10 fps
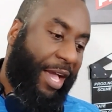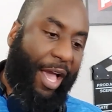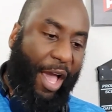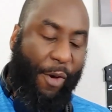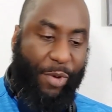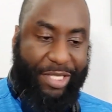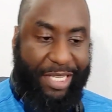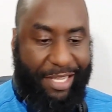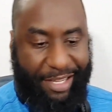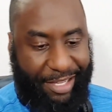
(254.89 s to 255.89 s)
I
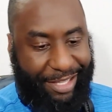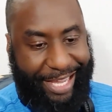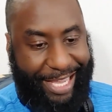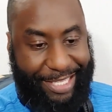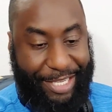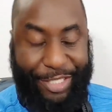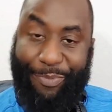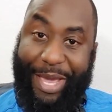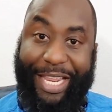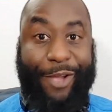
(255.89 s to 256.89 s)
wasn't uh, like
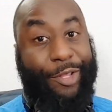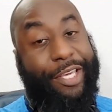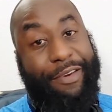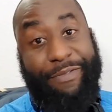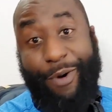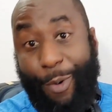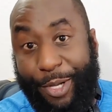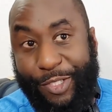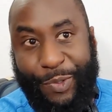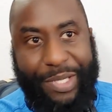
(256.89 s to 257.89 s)
anticipating or looking
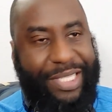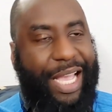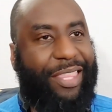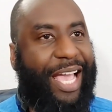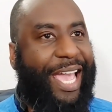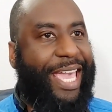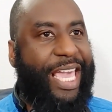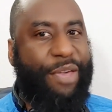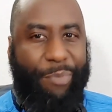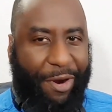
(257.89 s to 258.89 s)
forward to it. It's not that I
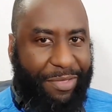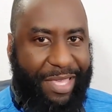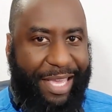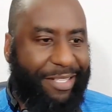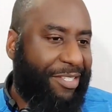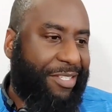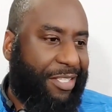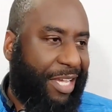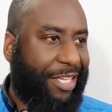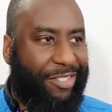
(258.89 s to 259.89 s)
hate birthdays. It's just
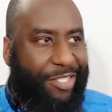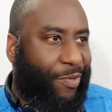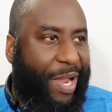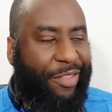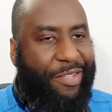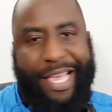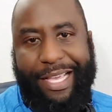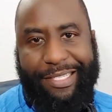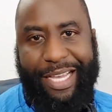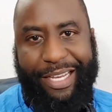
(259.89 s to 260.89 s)
like, it's just a regular day.
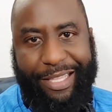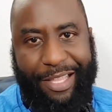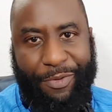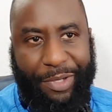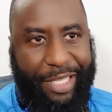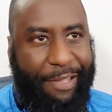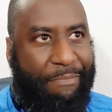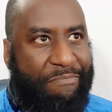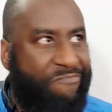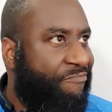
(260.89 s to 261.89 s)
It's not anything really
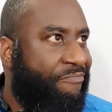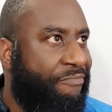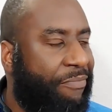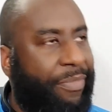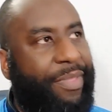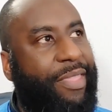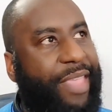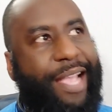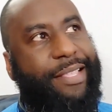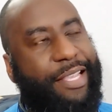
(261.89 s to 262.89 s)

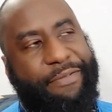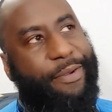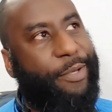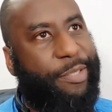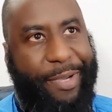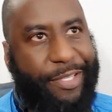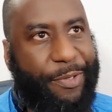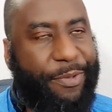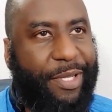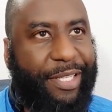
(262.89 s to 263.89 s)
that different or
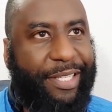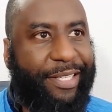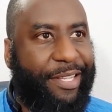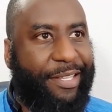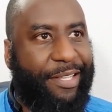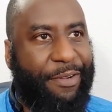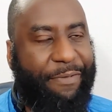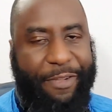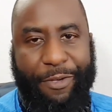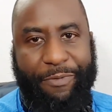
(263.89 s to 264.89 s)
special. Uh, you don't
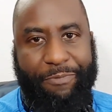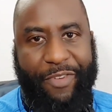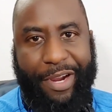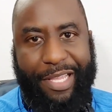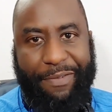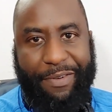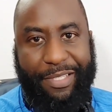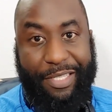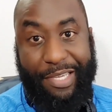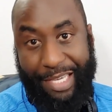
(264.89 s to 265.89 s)
feel very different
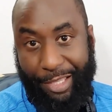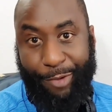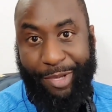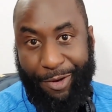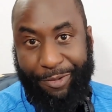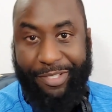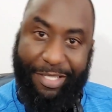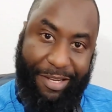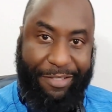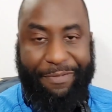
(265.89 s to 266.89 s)
until you get a little bit older. You
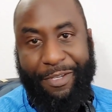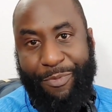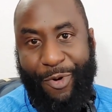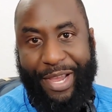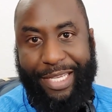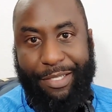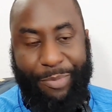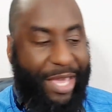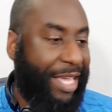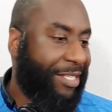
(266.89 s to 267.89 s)
start to feel more aches and
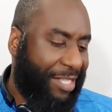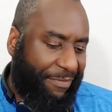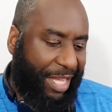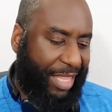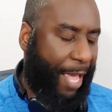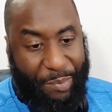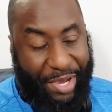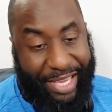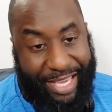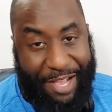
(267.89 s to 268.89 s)
pains, stuff like that.
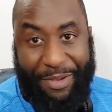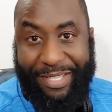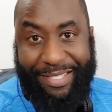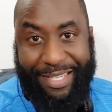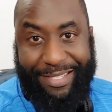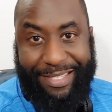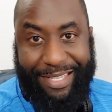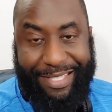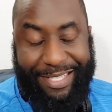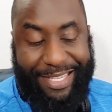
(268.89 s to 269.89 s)
But you know, it's it's
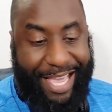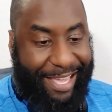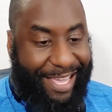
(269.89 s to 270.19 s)
it's a day.